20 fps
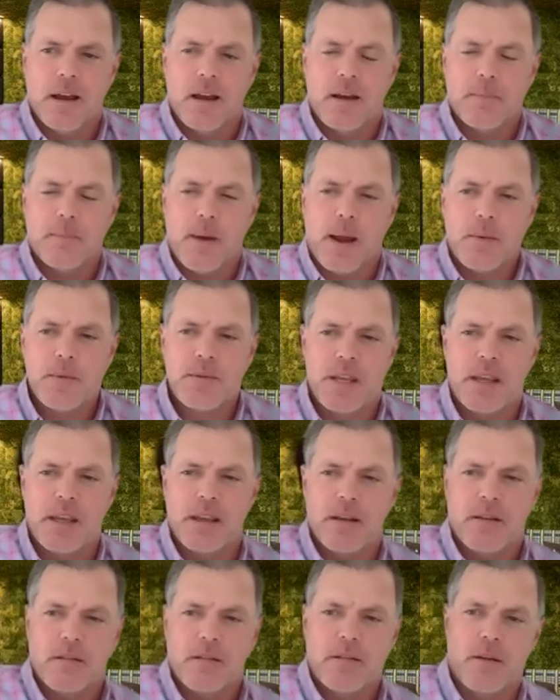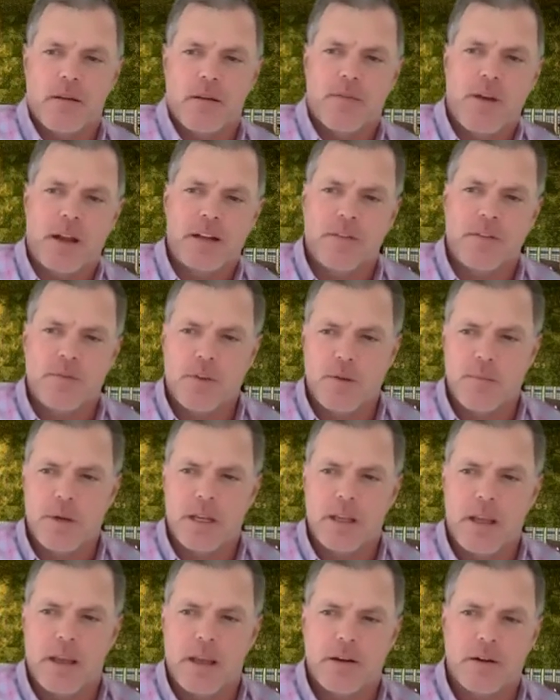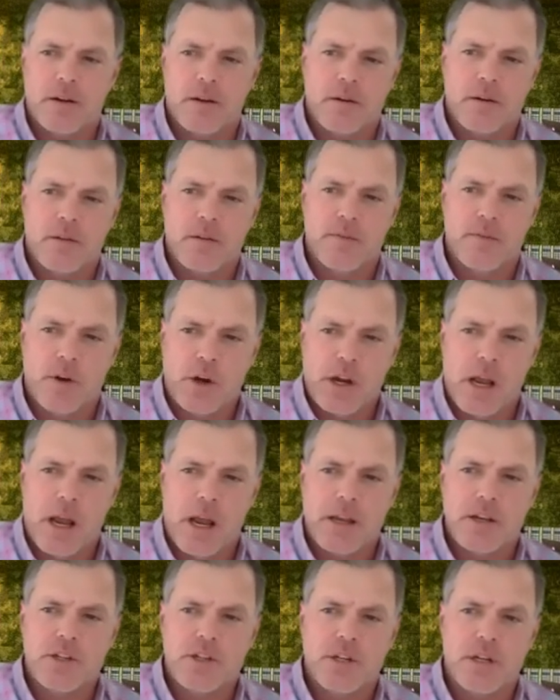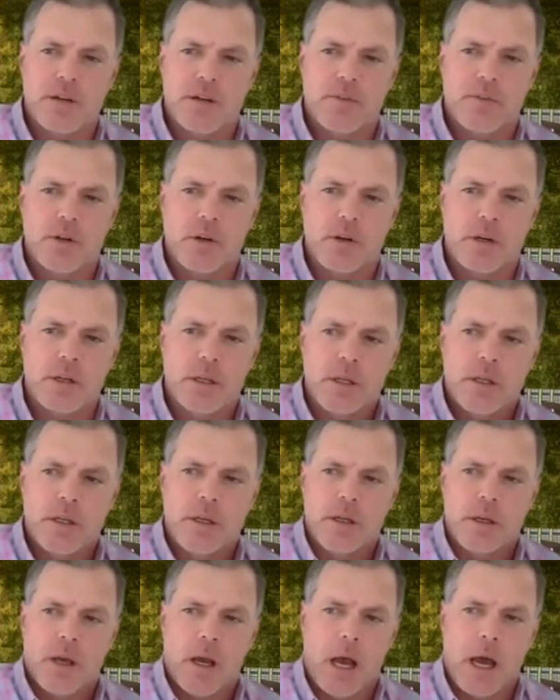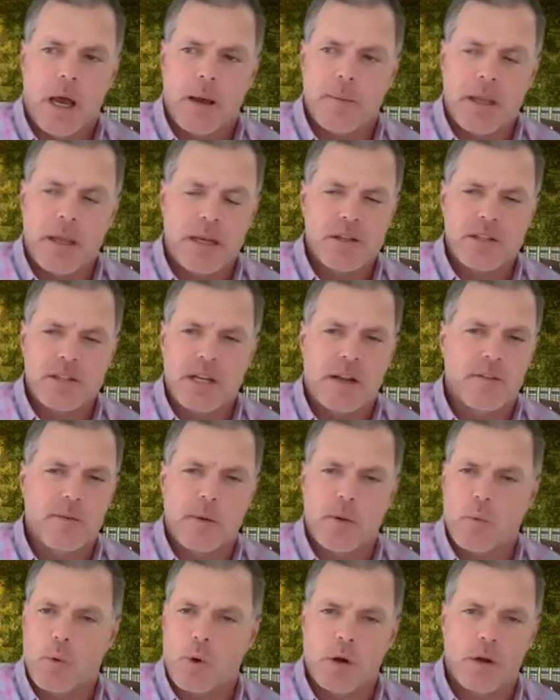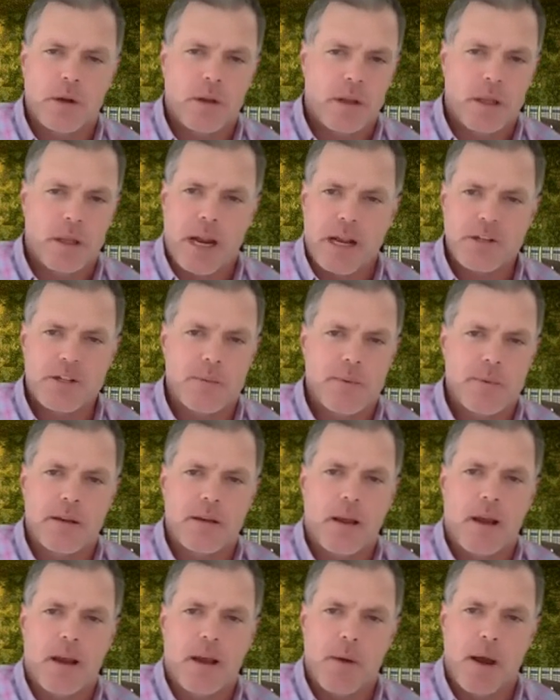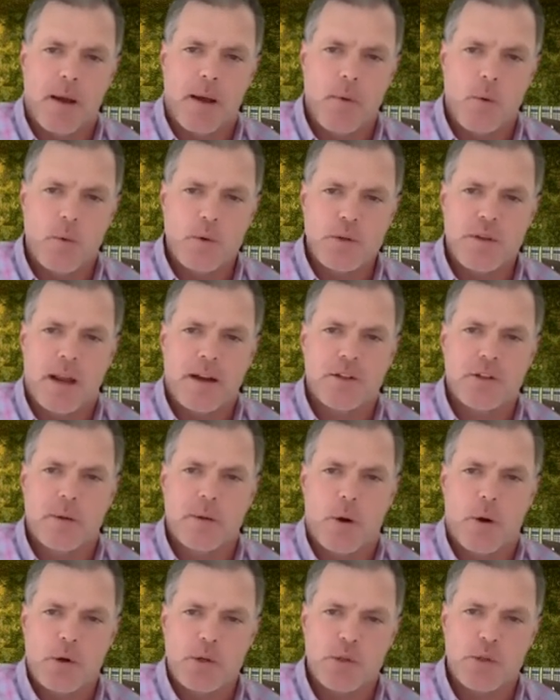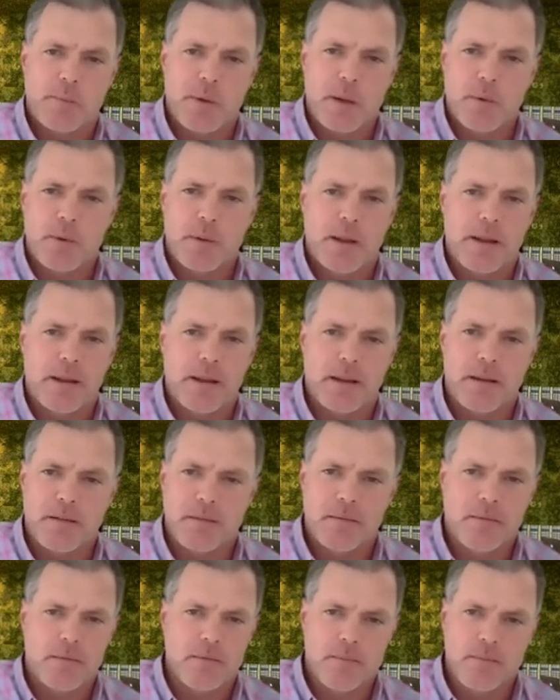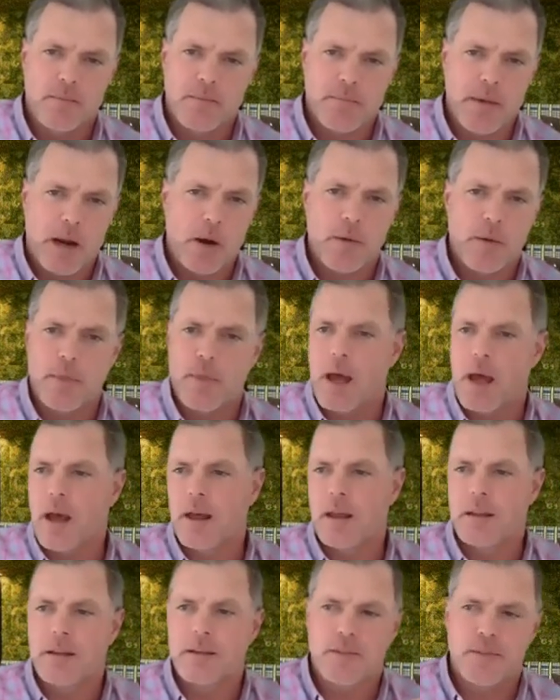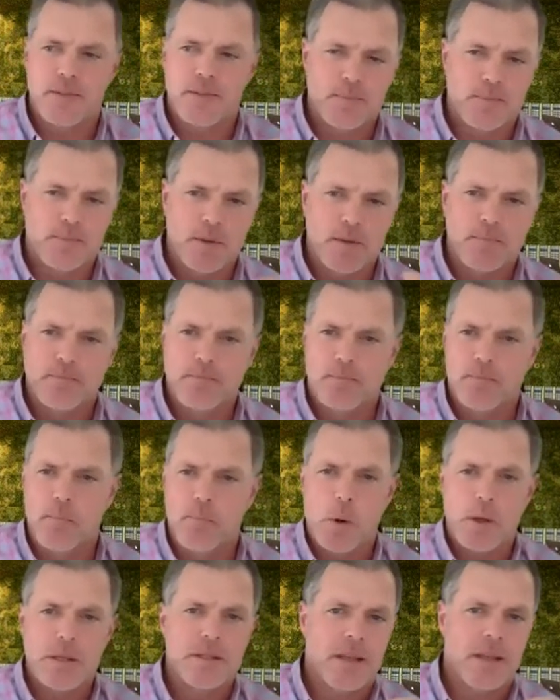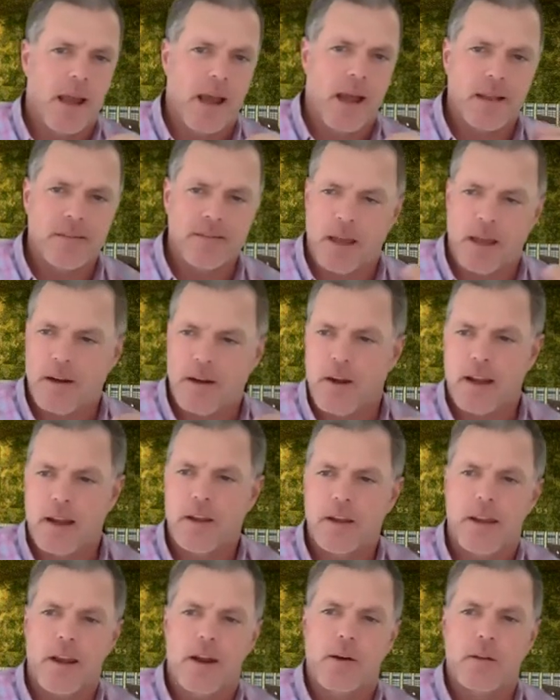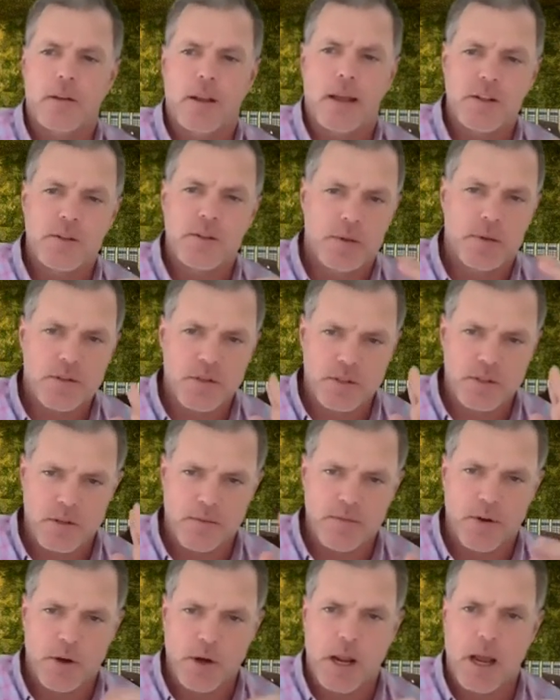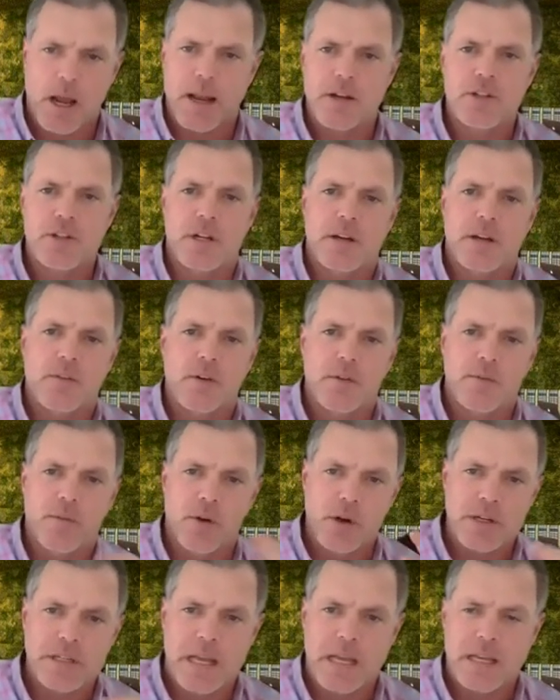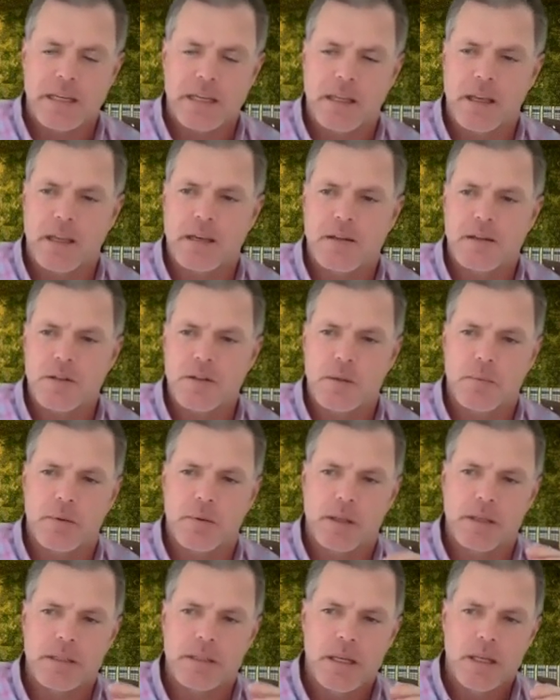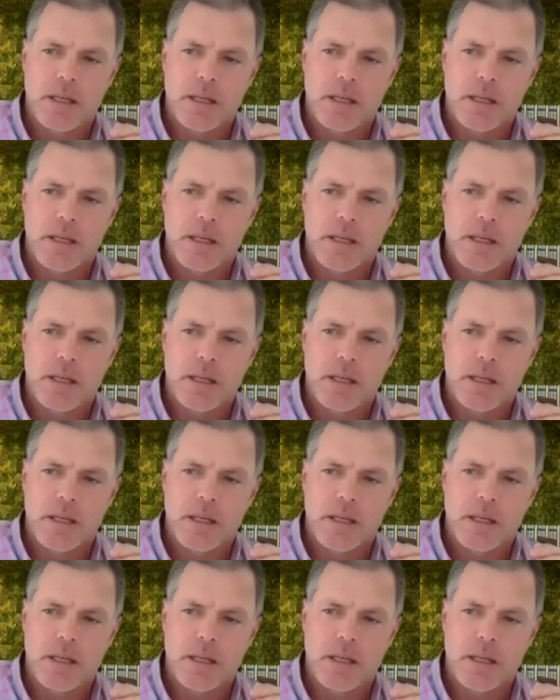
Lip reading: would say effective communicator, very high achiever, and doesn't have to be work. It could actually be. I'm always actually partial to people like marathons, Boy Scouts. I could care less, but just very high achiever, very dedicated, disciplined,